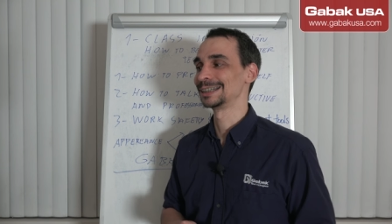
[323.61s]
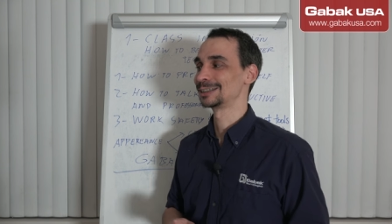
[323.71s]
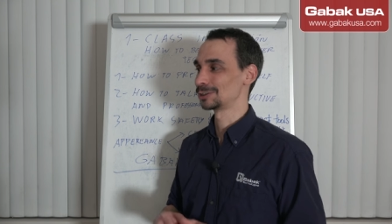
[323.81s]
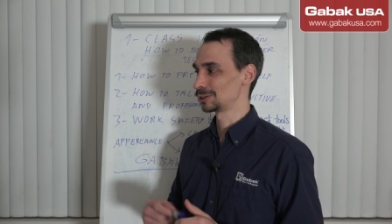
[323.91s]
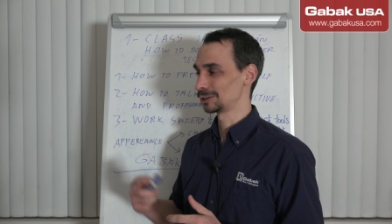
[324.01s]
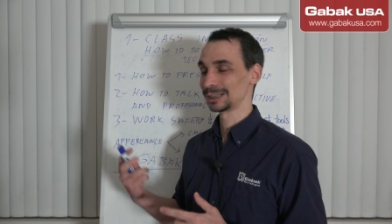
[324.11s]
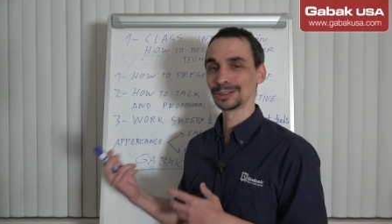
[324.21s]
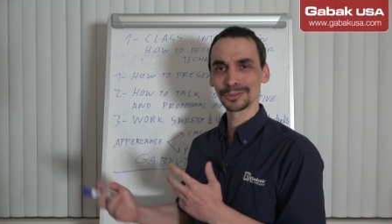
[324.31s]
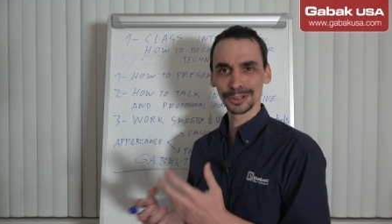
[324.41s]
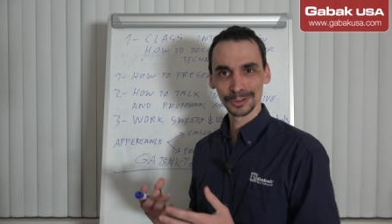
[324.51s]
So in
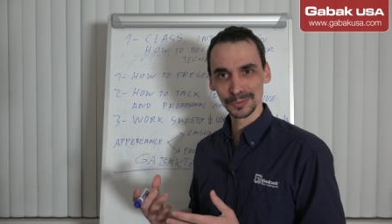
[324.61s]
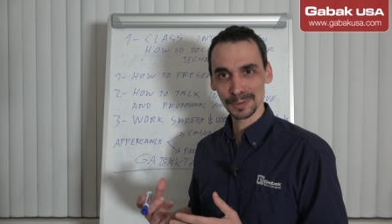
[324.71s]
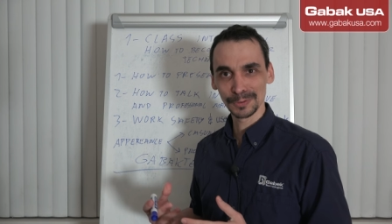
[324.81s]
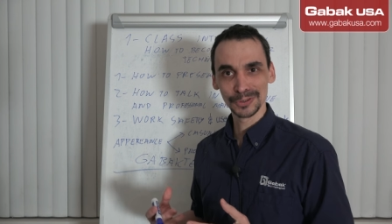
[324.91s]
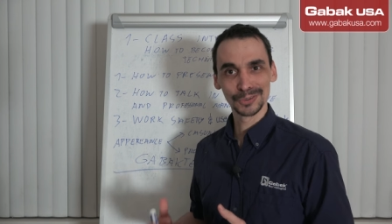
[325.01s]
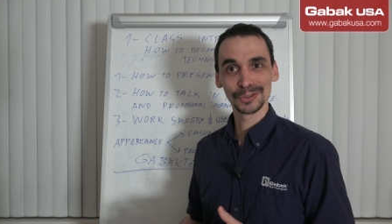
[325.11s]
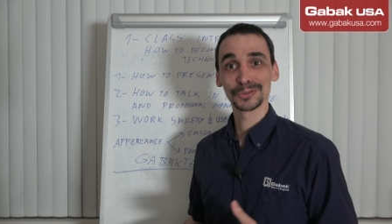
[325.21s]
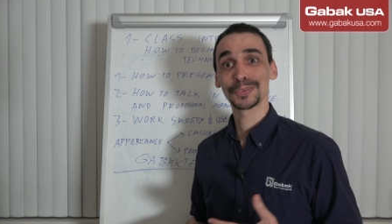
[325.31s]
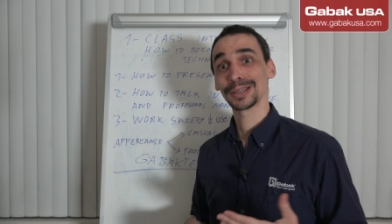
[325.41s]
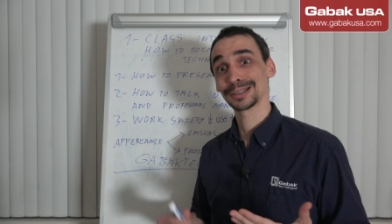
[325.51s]
order to avoid
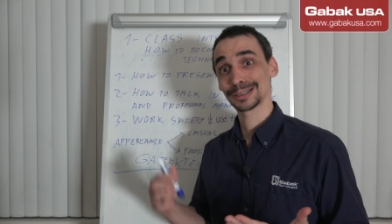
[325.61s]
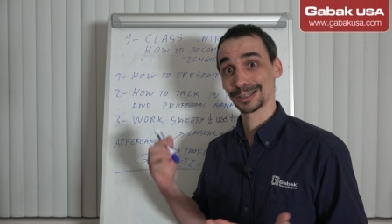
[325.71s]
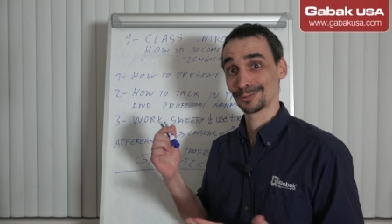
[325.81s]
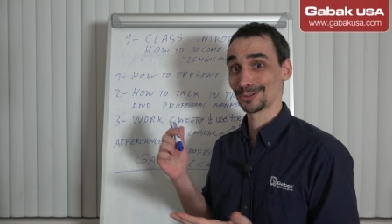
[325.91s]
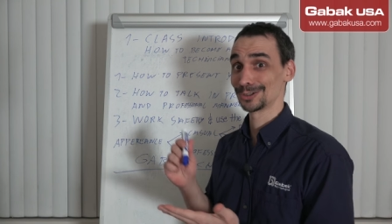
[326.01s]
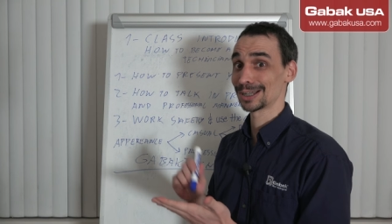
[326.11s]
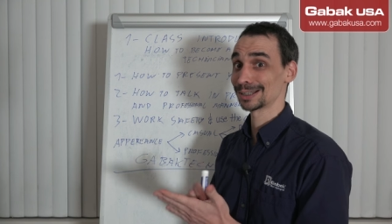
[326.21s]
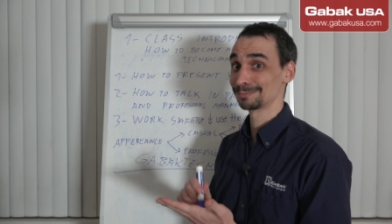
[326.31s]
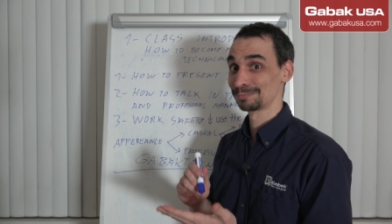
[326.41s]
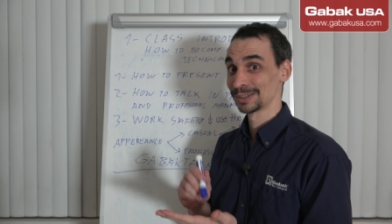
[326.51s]
those things, if you
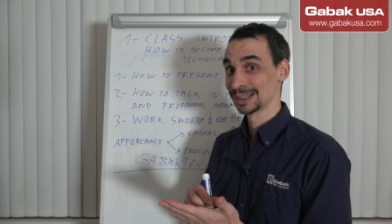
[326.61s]
can